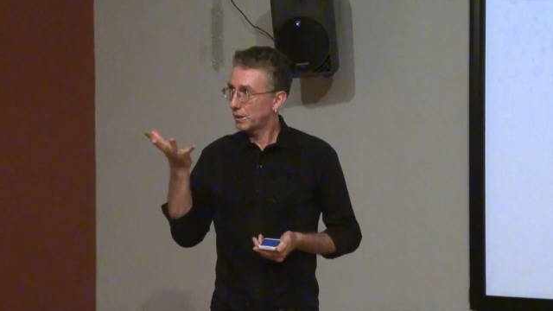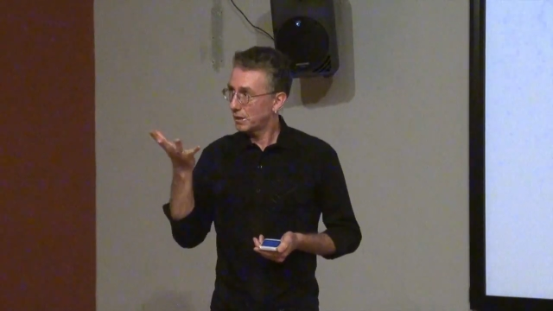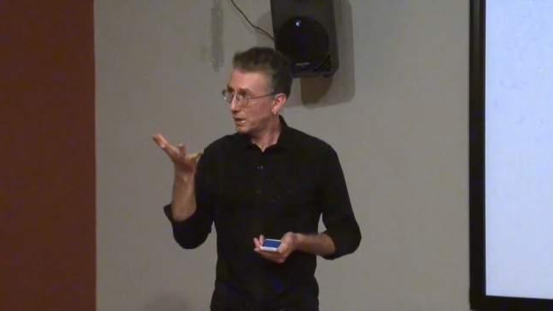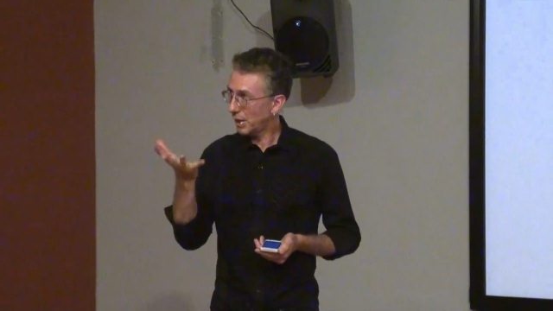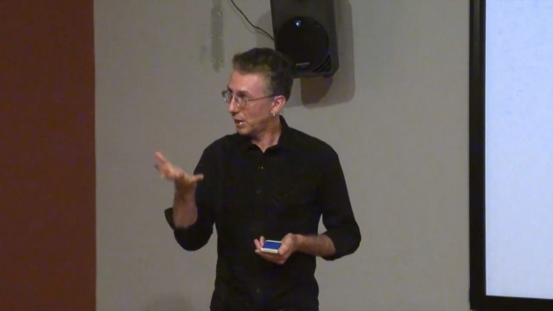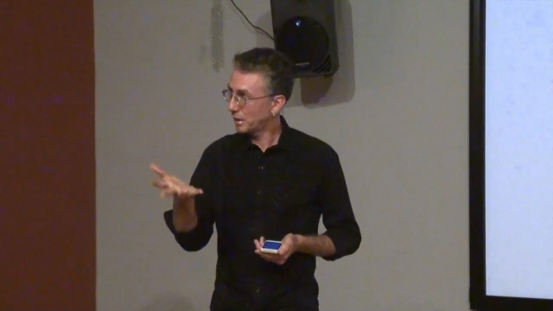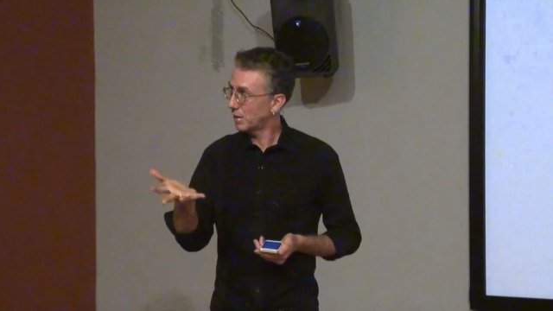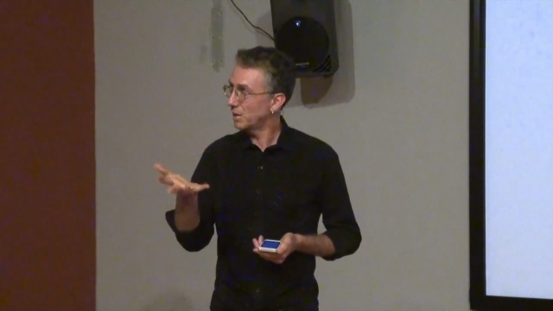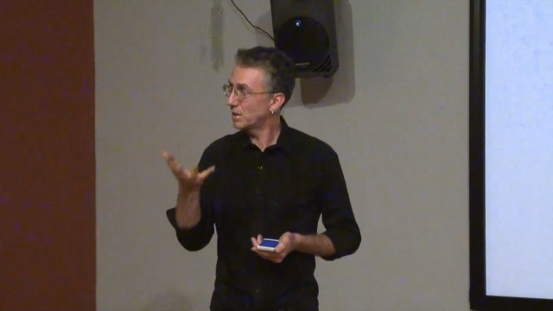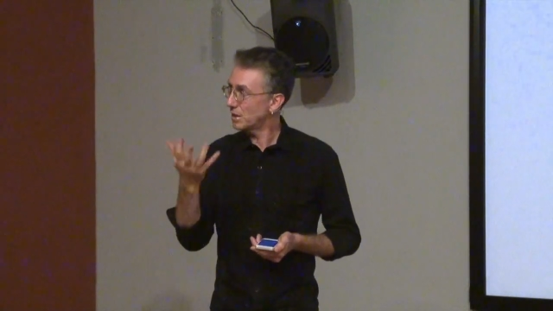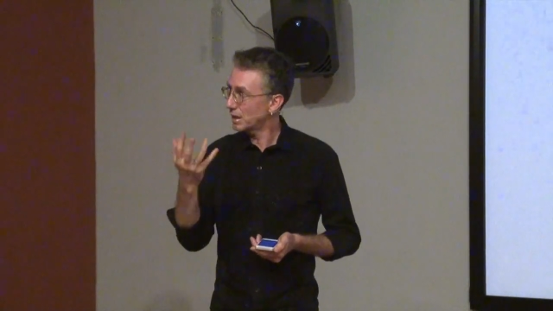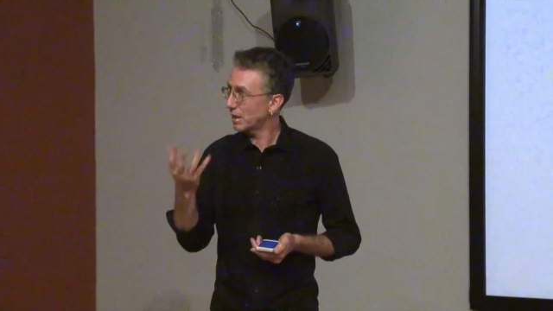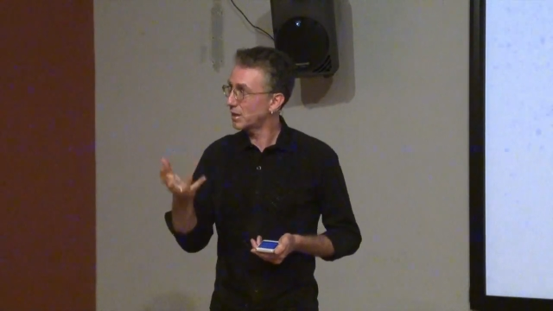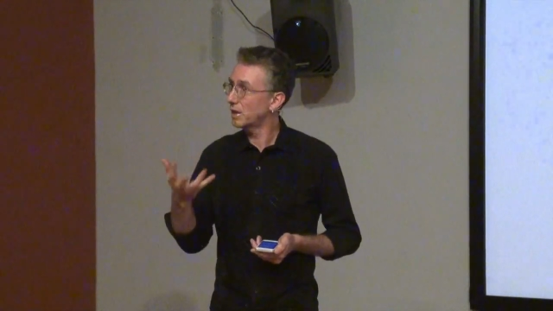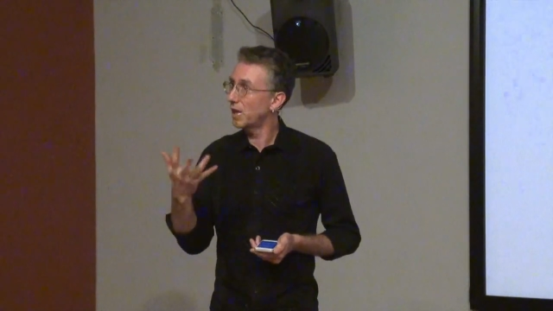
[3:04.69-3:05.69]
that this
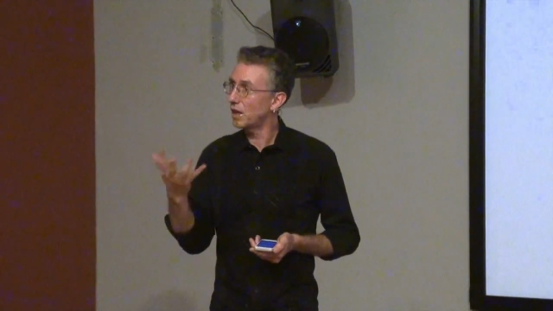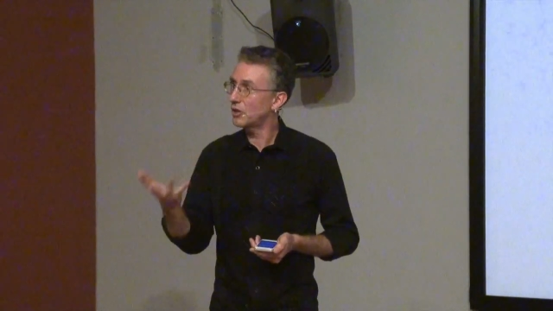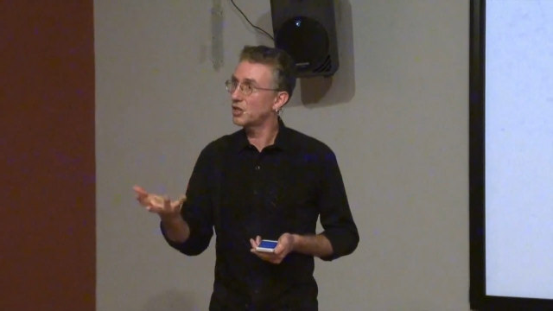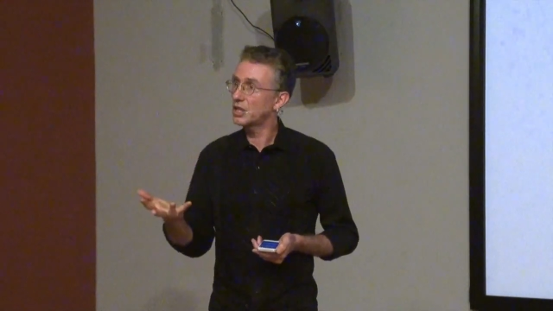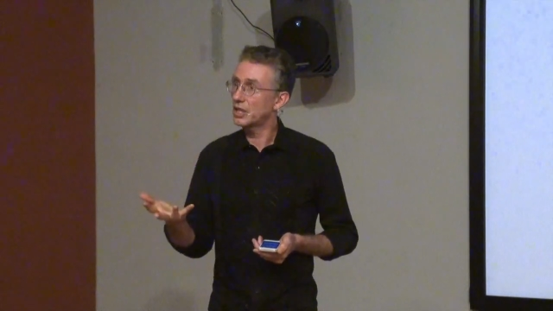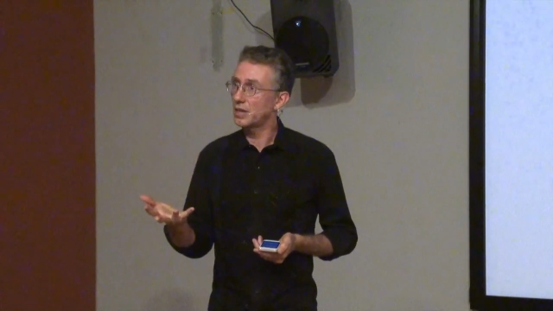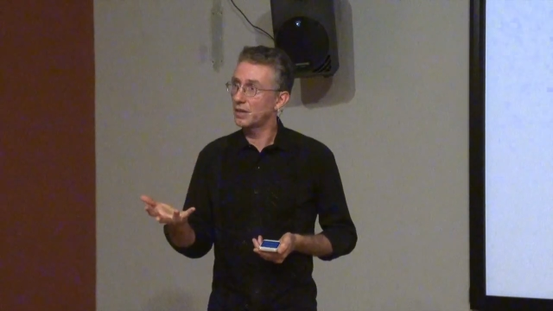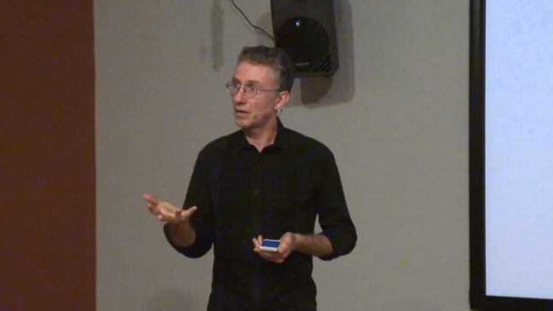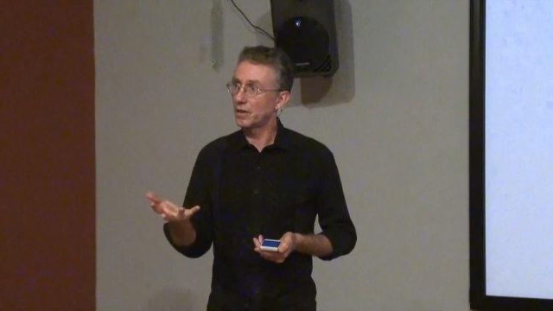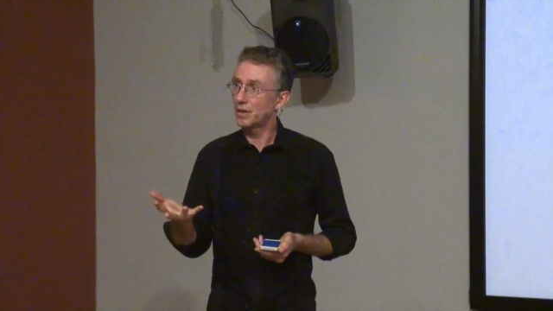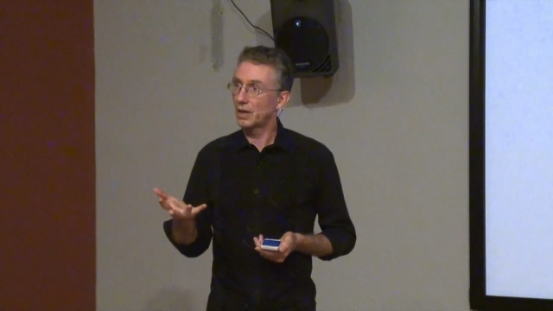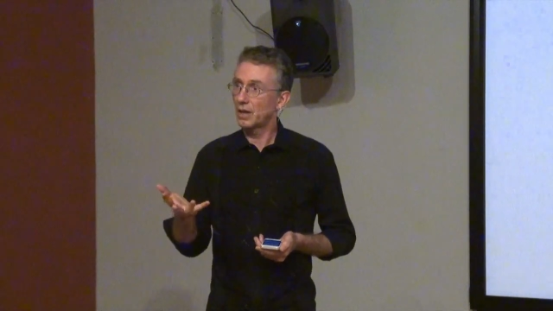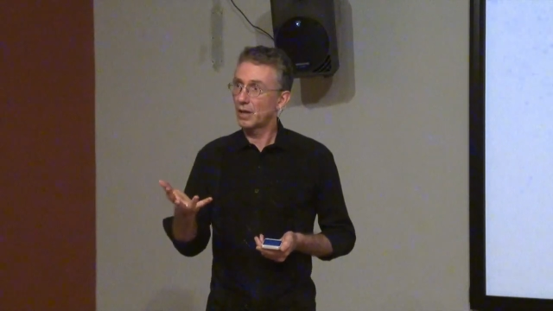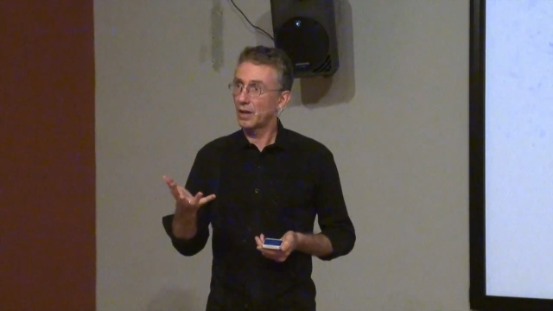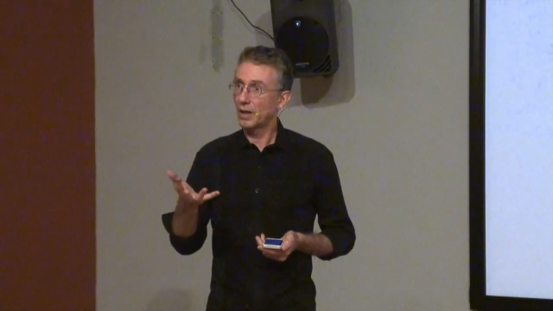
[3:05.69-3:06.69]
technology
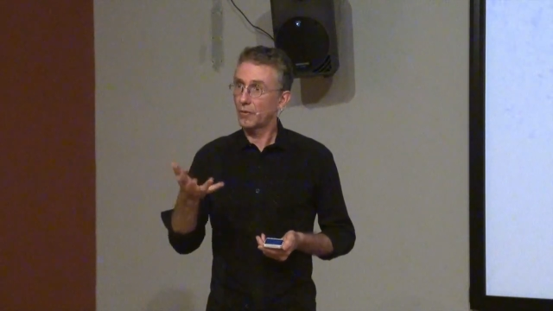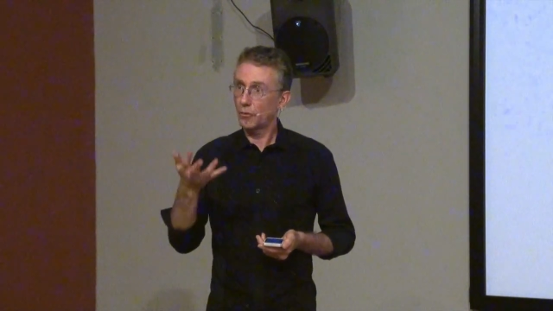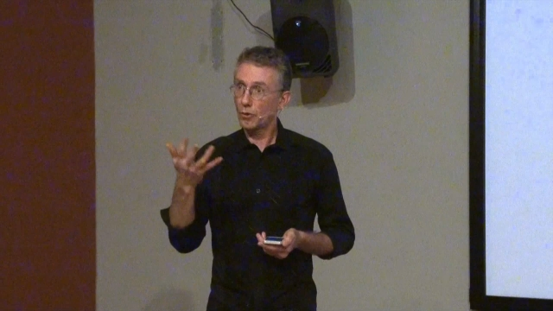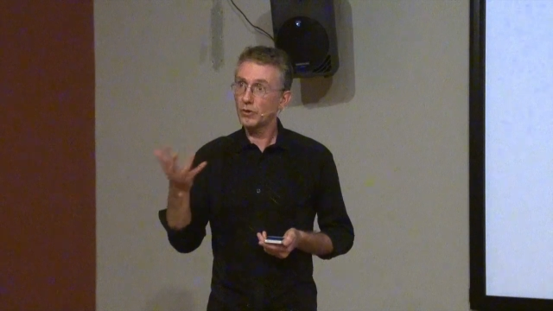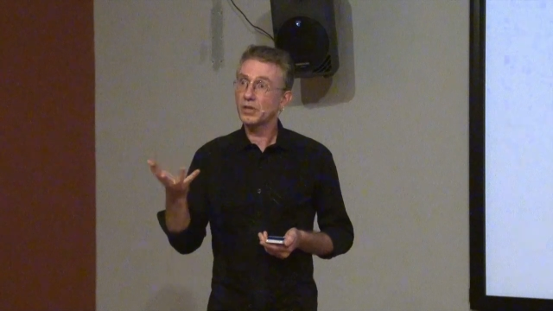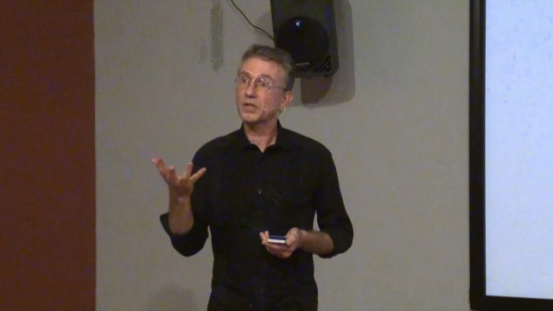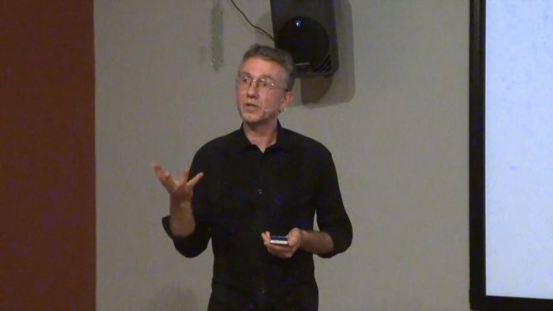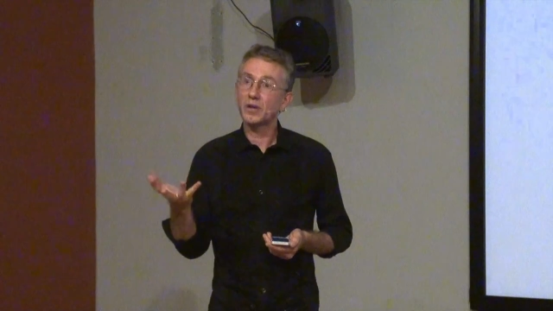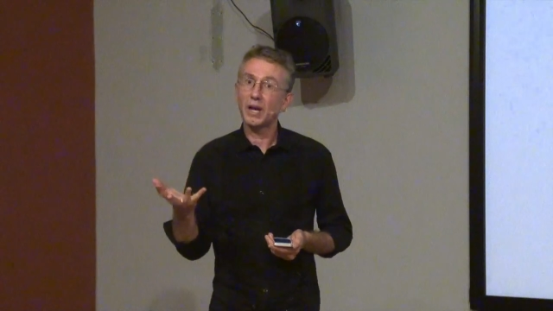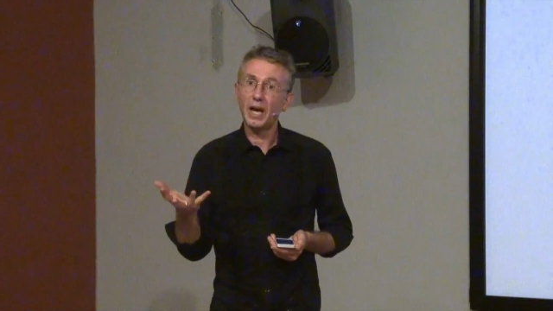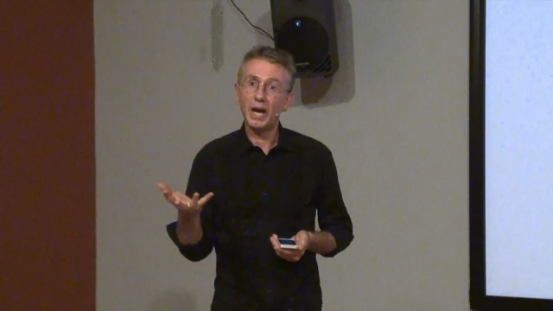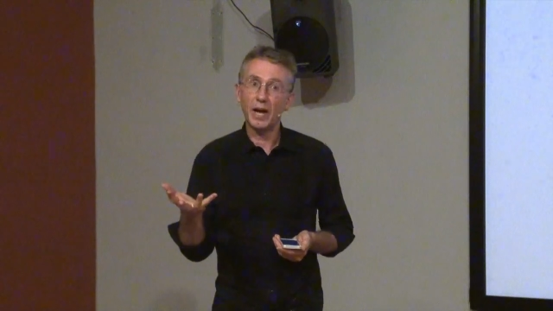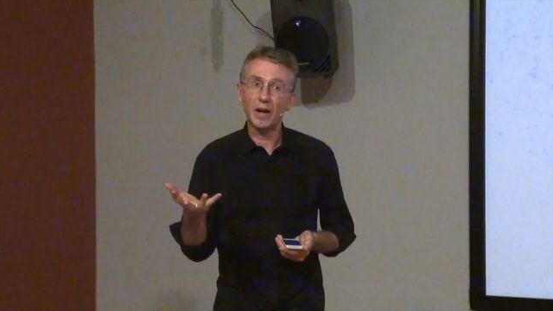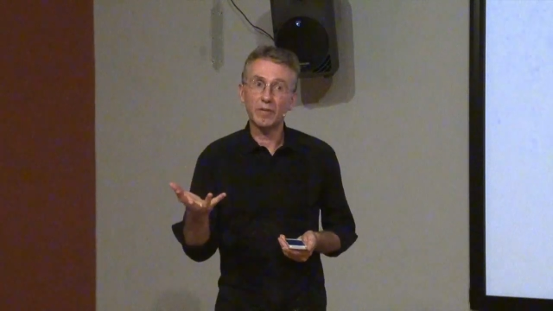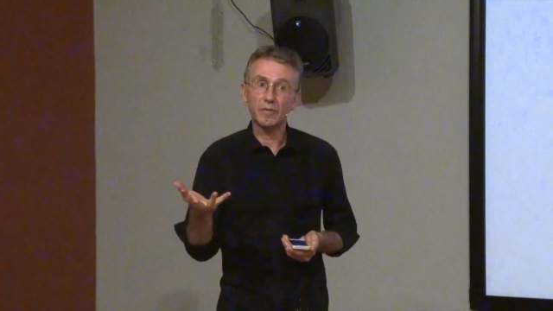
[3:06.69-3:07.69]
forces to
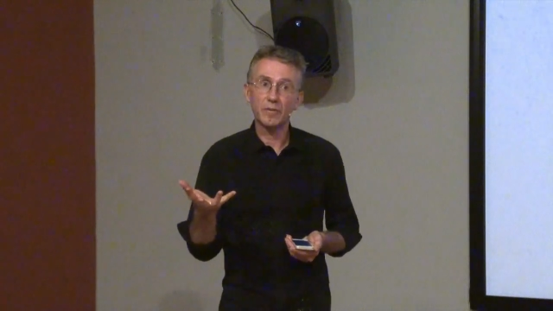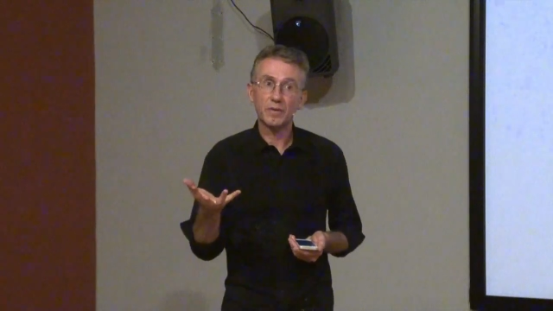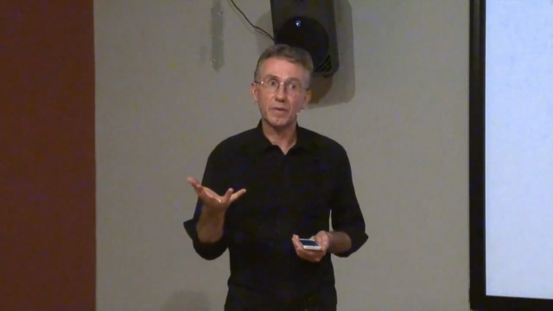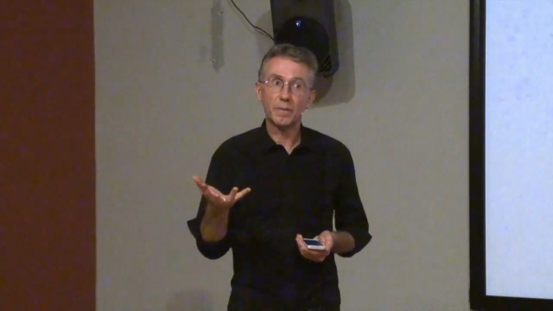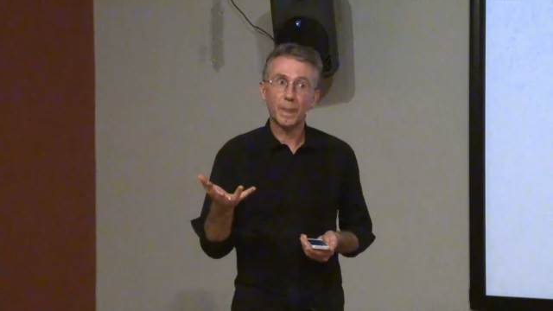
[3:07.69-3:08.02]
have,